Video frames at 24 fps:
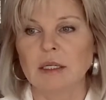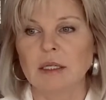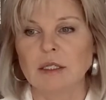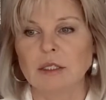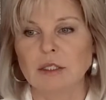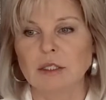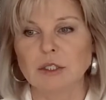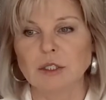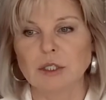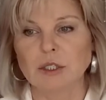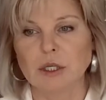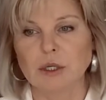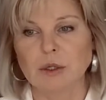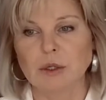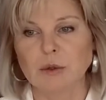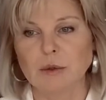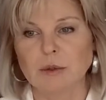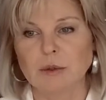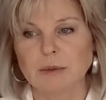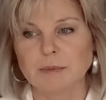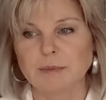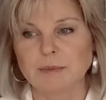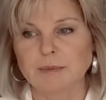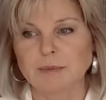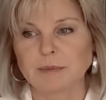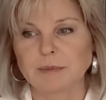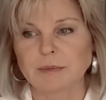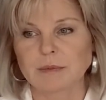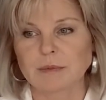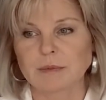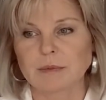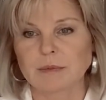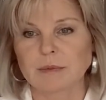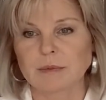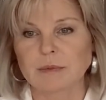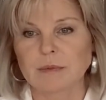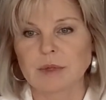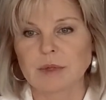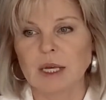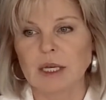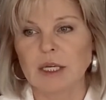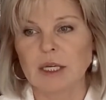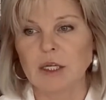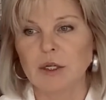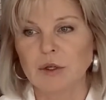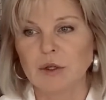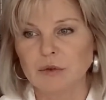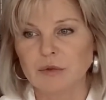So
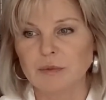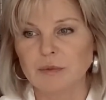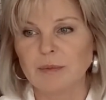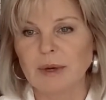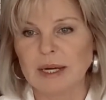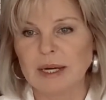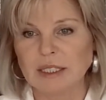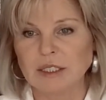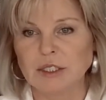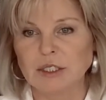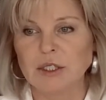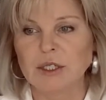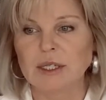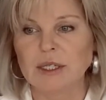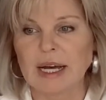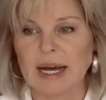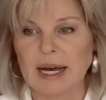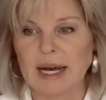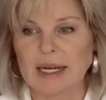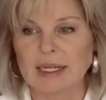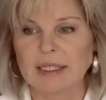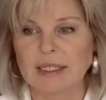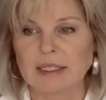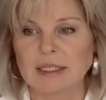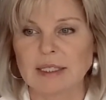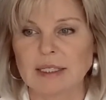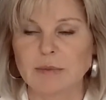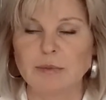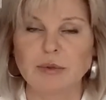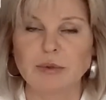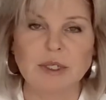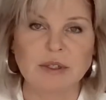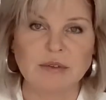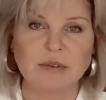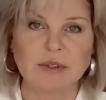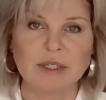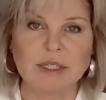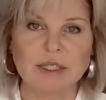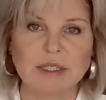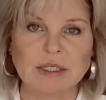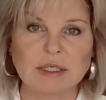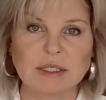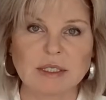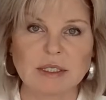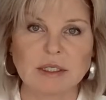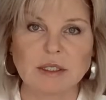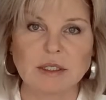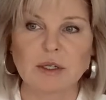you've met your guides in
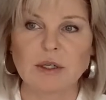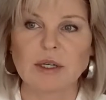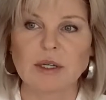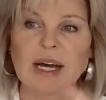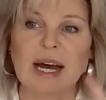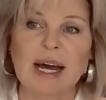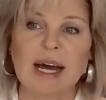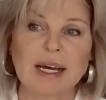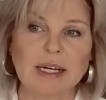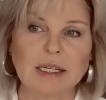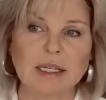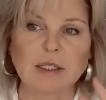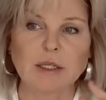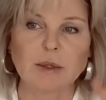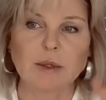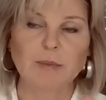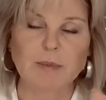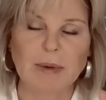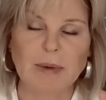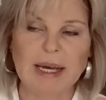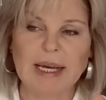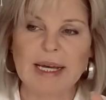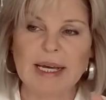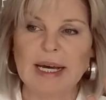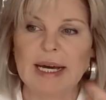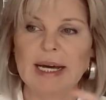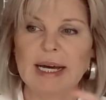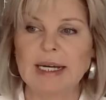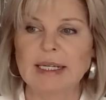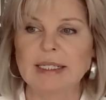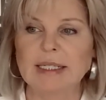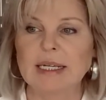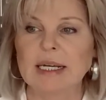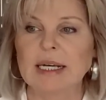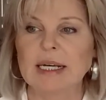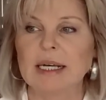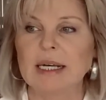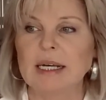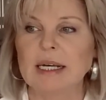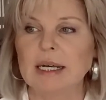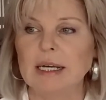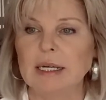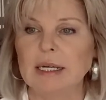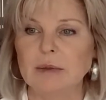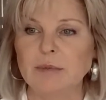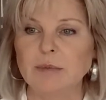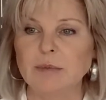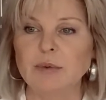previous, your guide, your main guide,
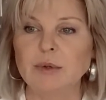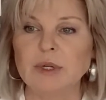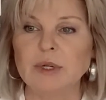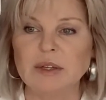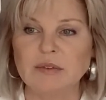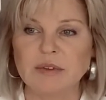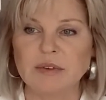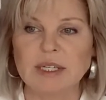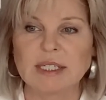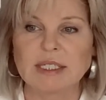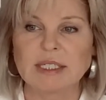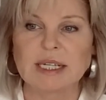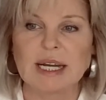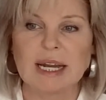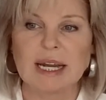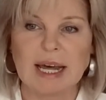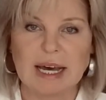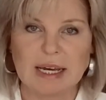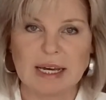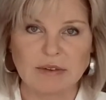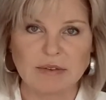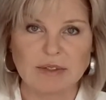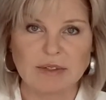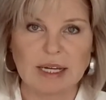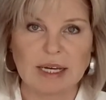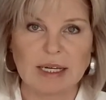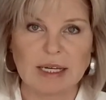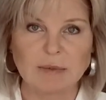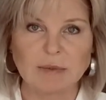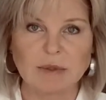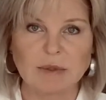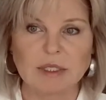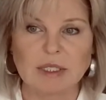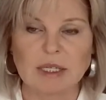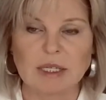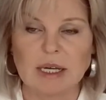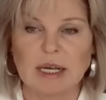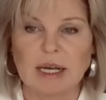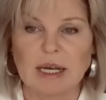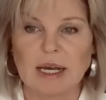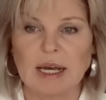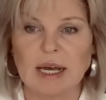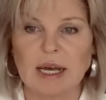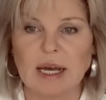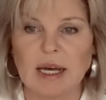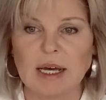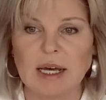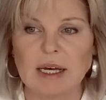in previous lifetimes,
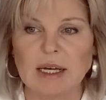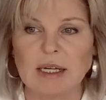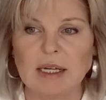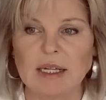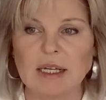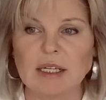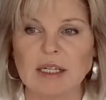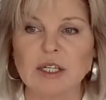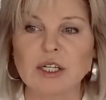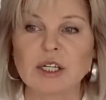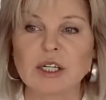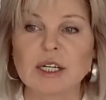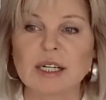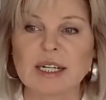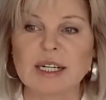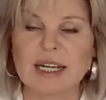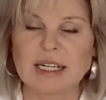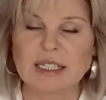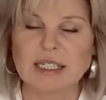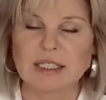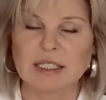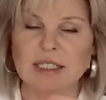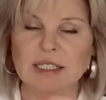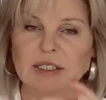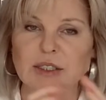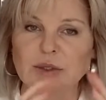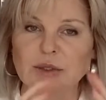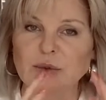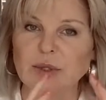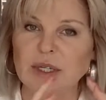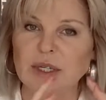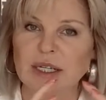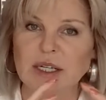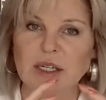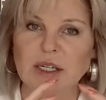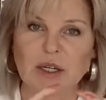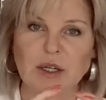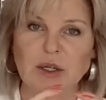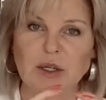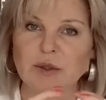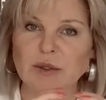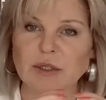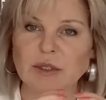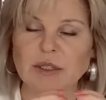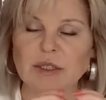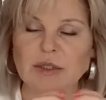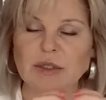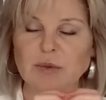and your connection is really
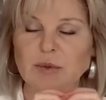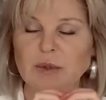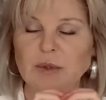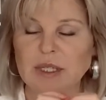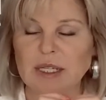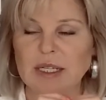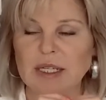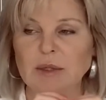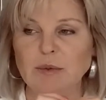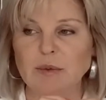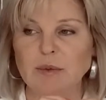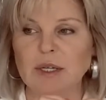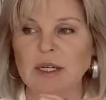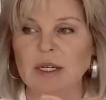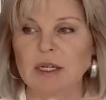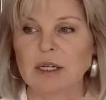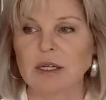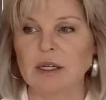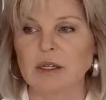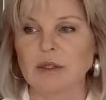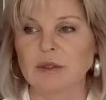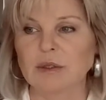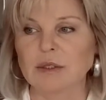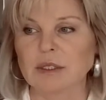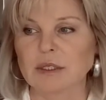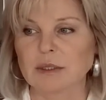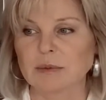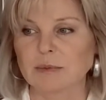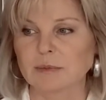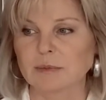close, really, really close.